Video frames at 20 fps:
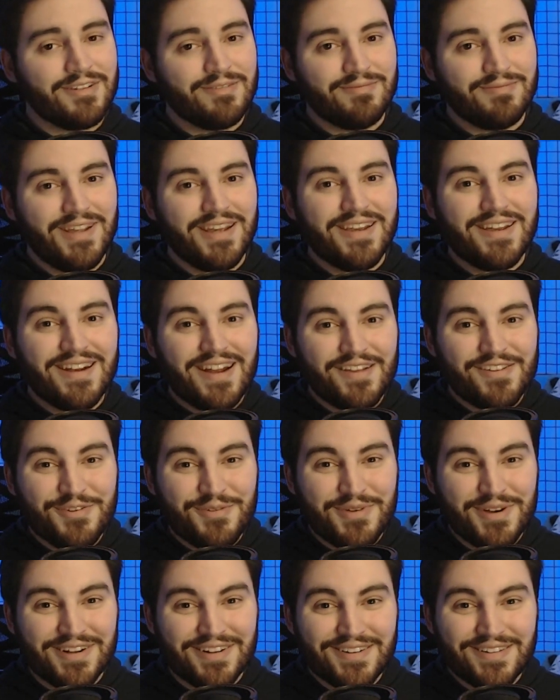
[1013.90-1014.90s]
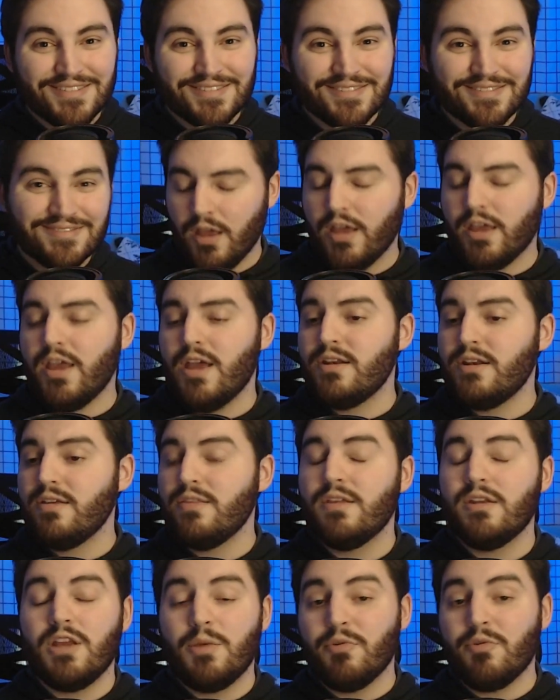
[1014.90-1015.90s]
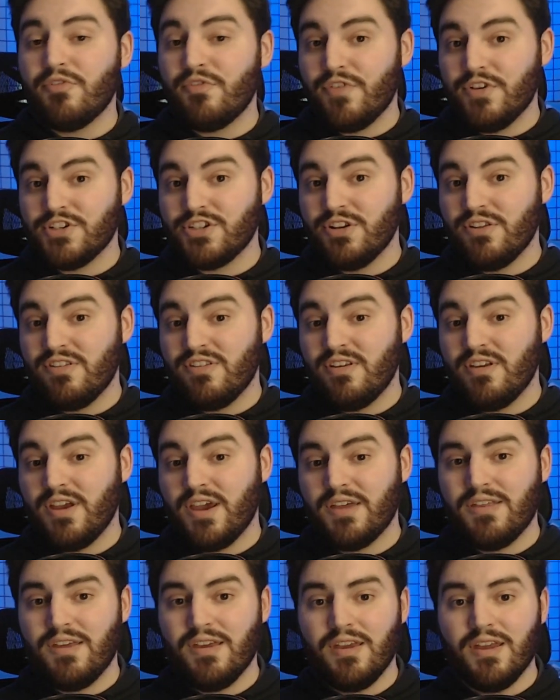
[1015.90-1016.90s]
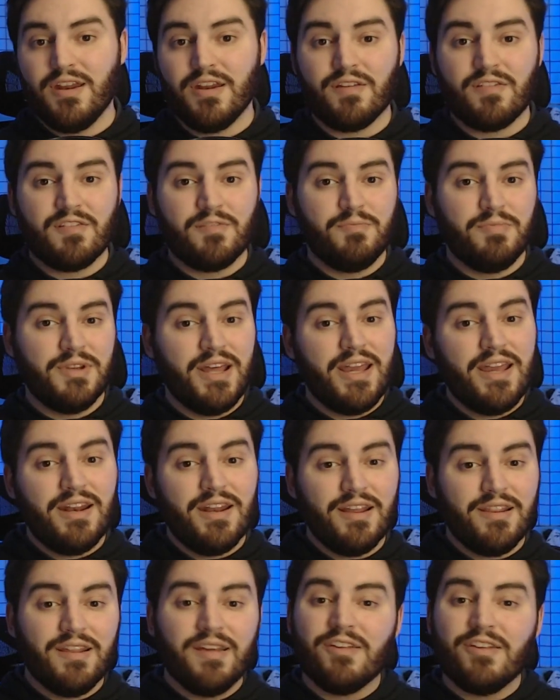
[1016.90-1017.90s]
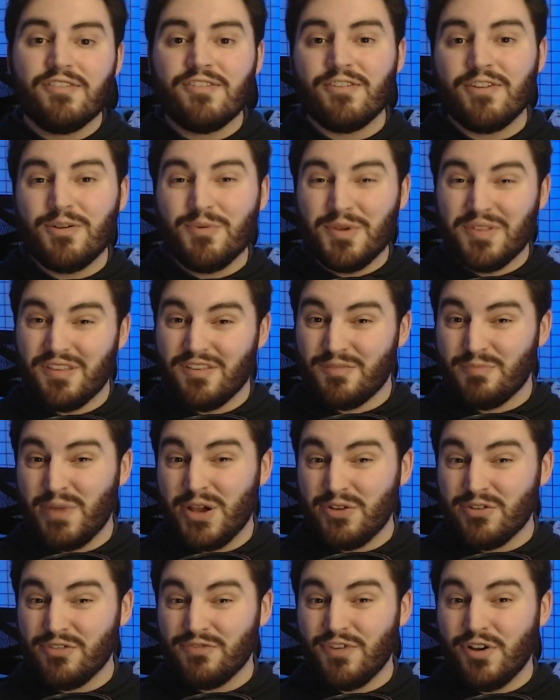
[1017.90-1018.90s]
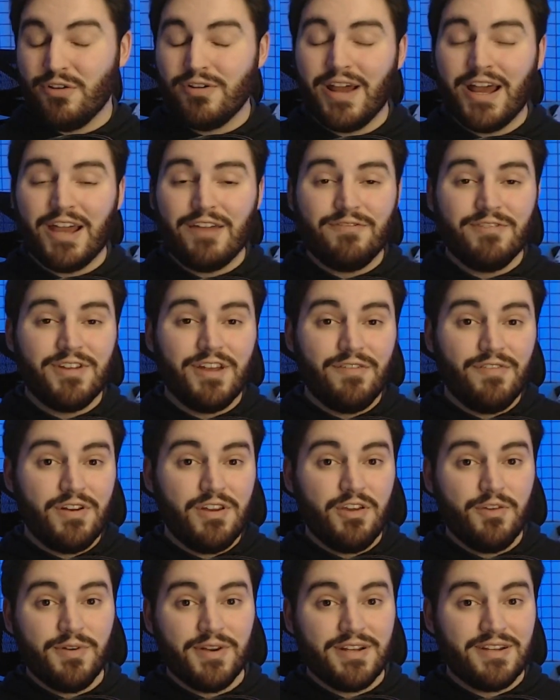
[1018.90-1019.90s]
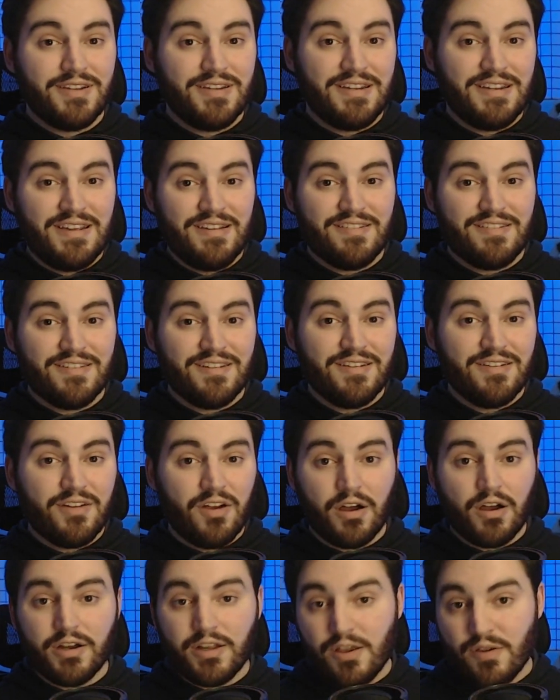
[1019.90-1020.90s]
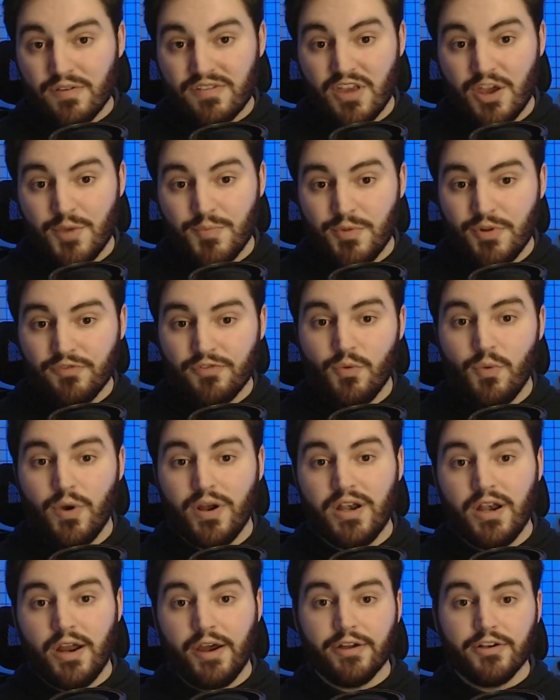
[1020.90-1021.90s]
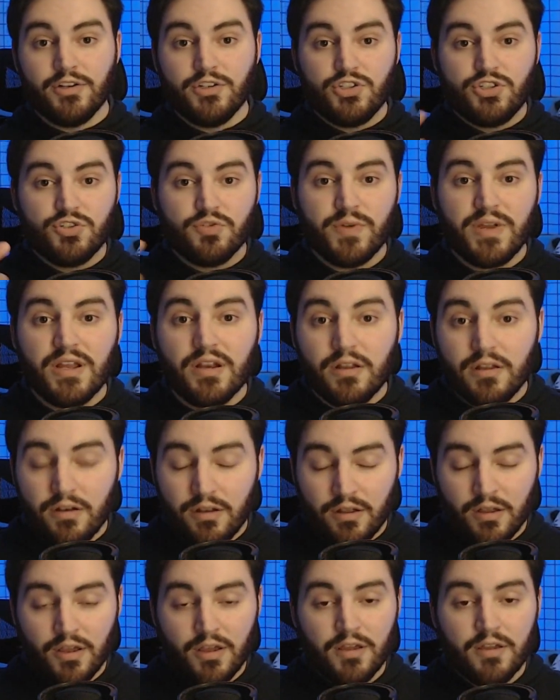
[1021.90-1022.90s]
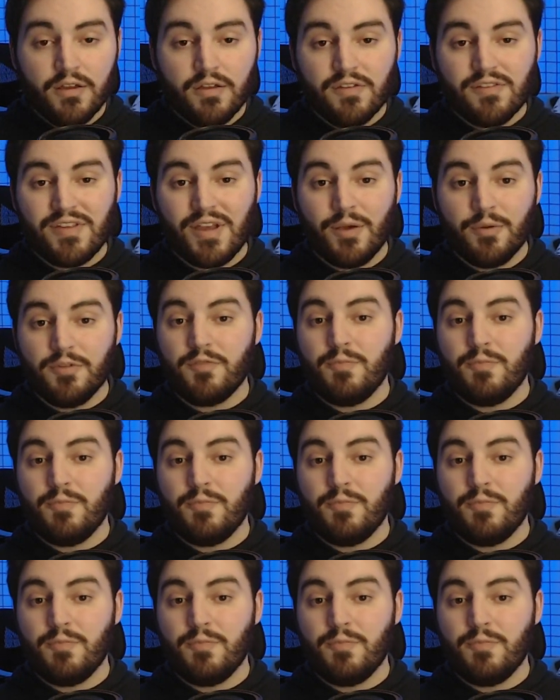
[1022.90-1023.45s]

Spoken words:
take it as you will. Again, in the name of efficiency, I think in explaining the history with this microphone, I've given you a decent audio sample for what an untreated sound